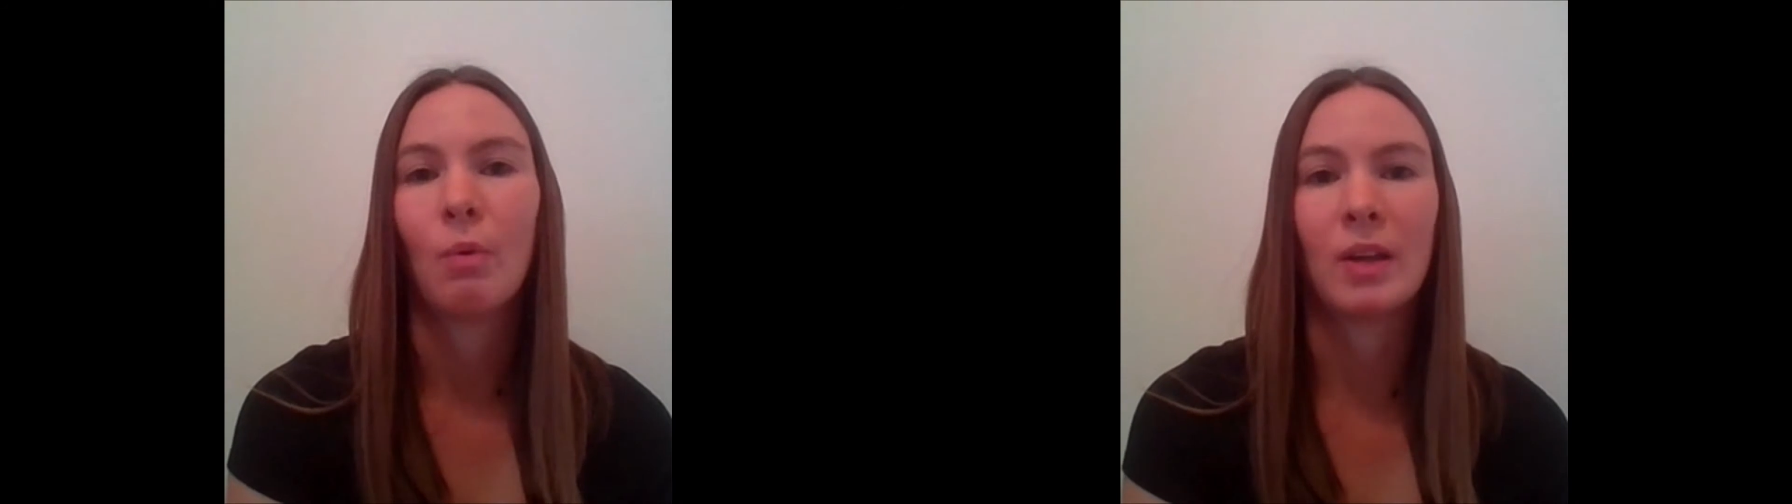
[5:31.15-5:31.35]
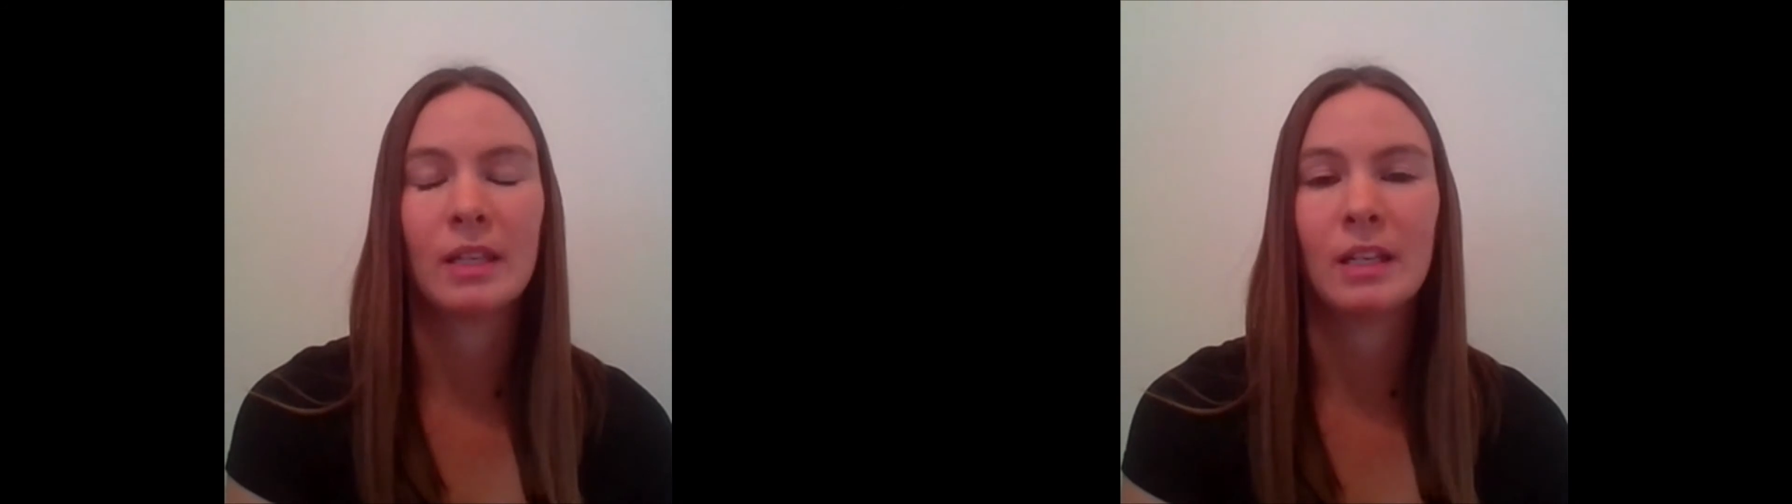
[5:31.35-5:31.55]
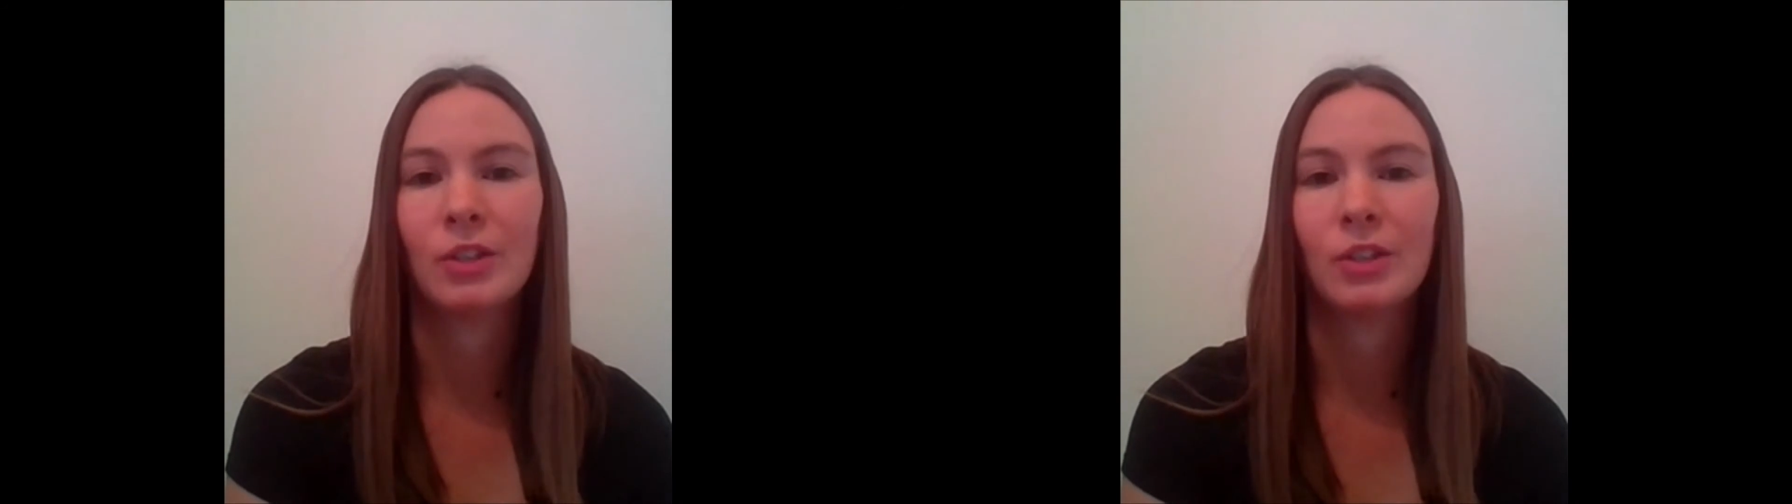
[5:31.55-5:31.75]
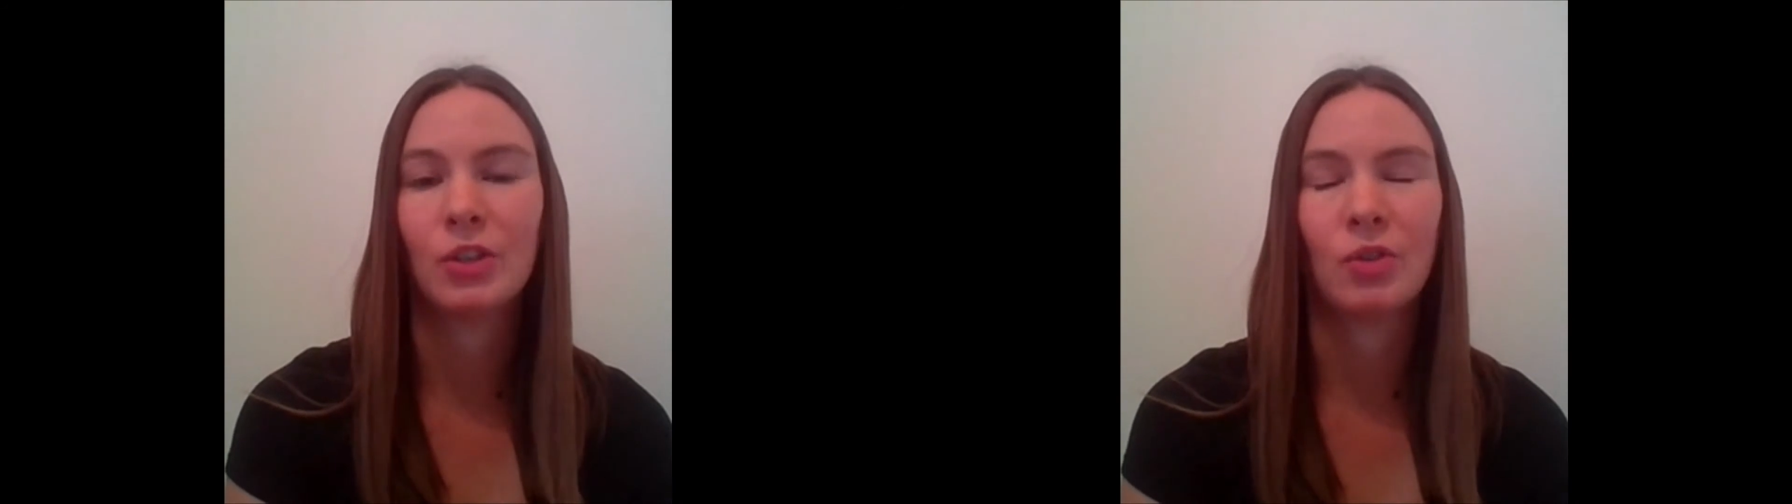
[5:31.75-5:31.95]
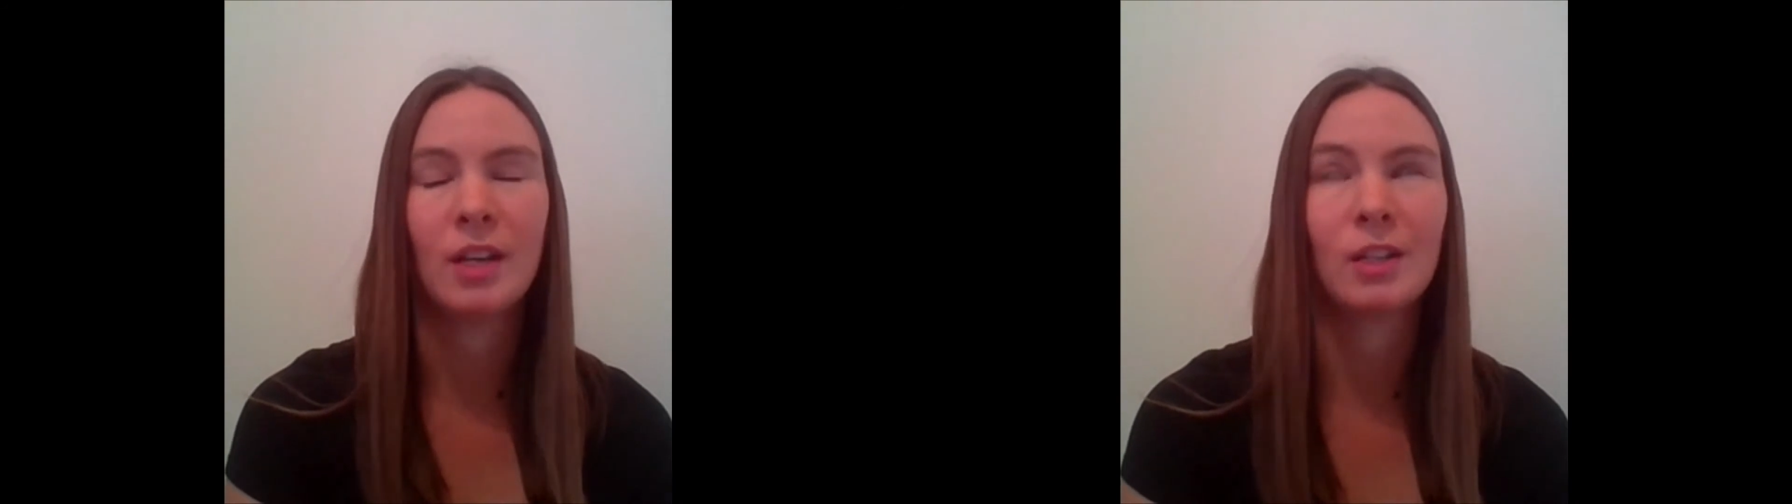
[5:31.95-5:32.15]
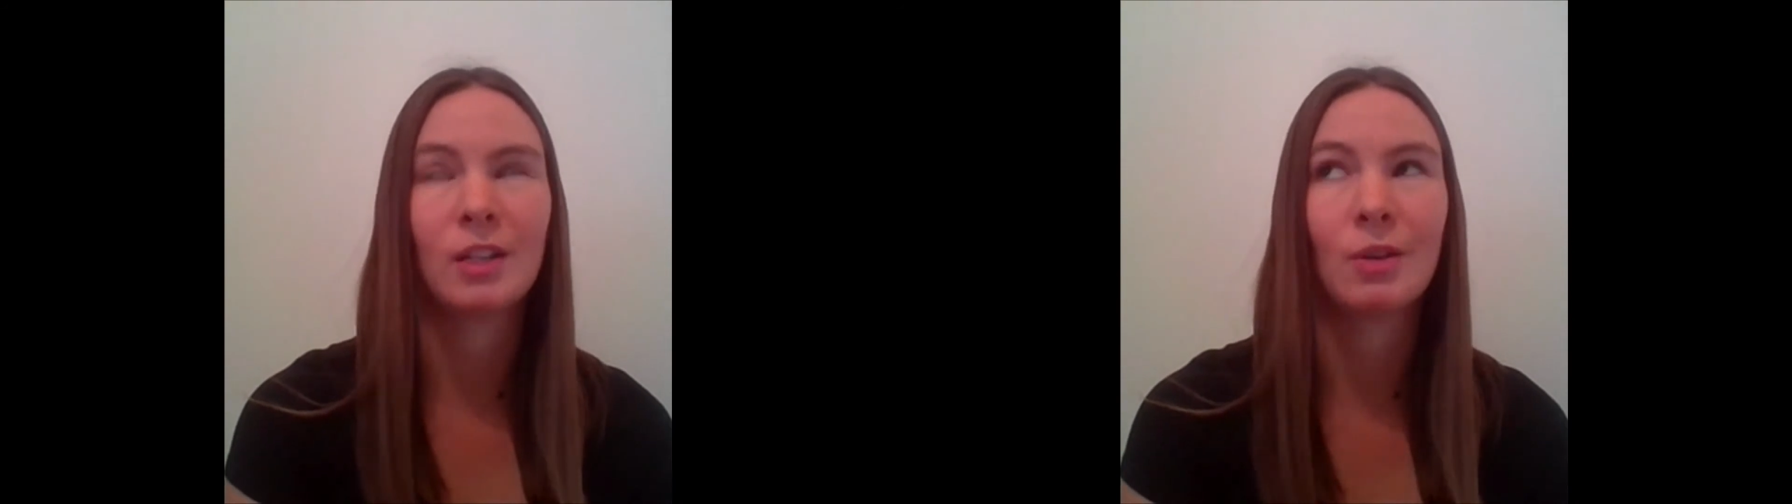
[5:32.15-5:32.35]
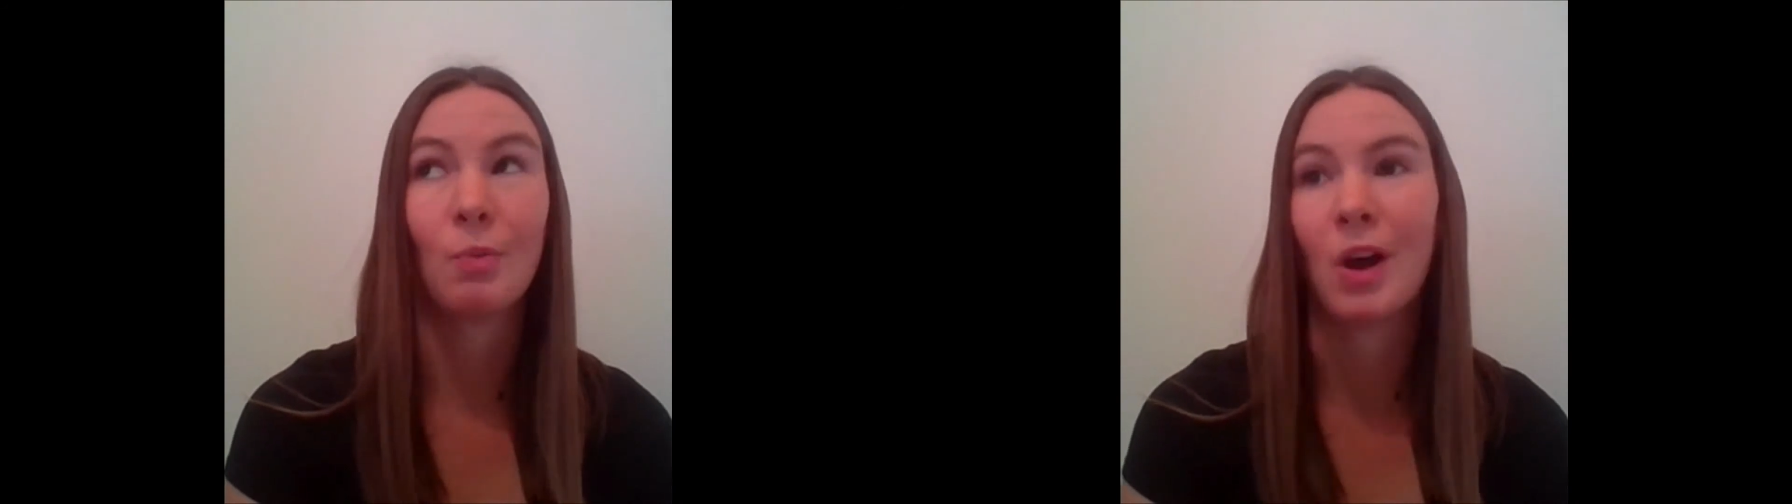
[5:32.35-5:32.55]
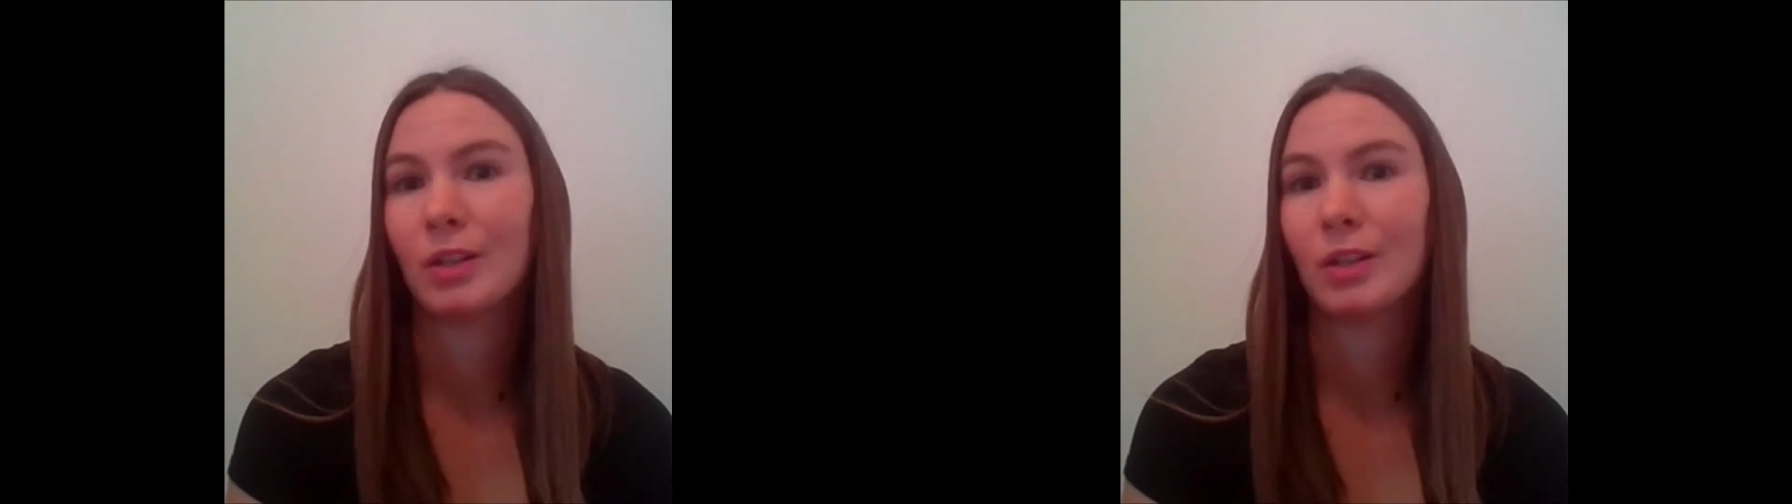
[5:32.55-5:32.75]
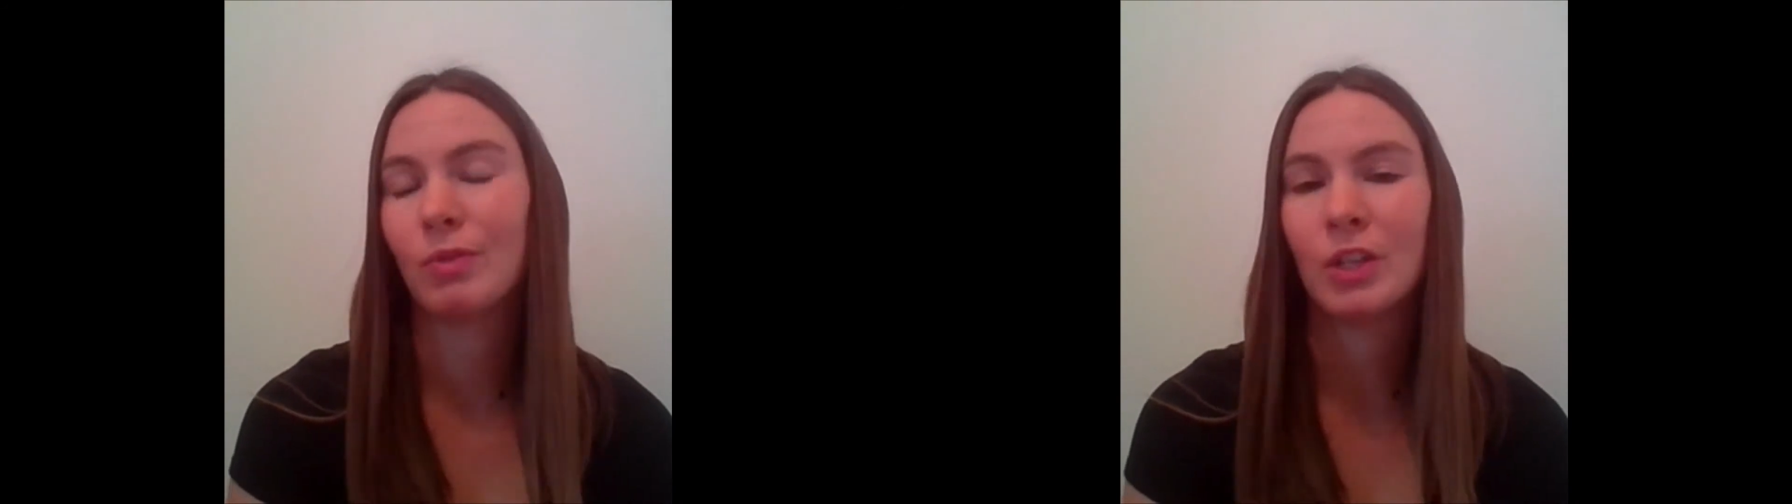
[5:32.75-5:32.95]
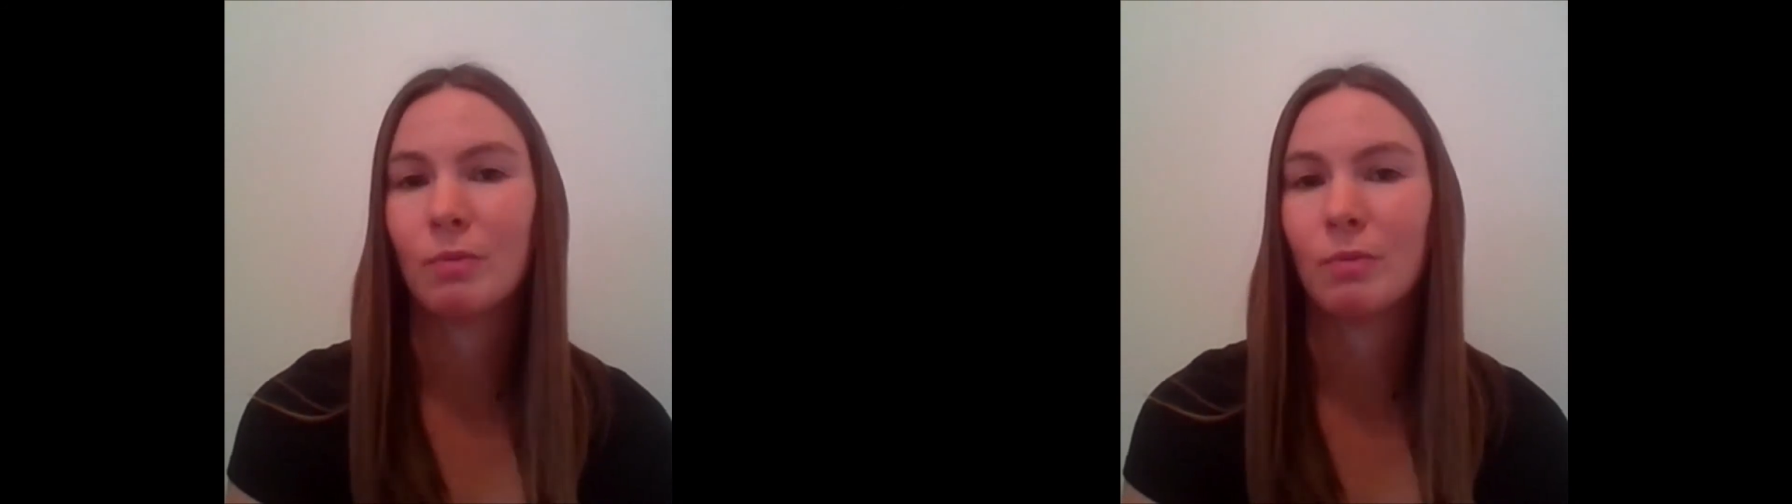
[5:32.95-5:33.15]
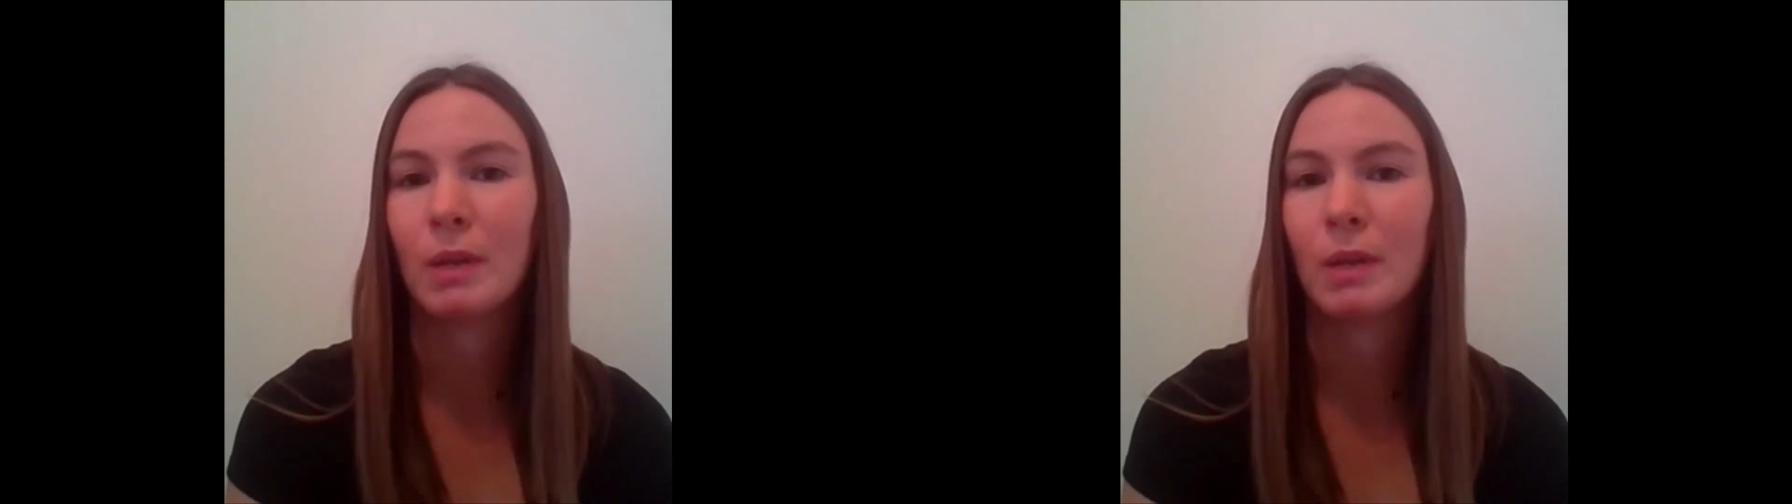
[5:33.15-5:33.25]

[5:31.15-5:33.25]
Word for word: Whereas in industry, it's a wide range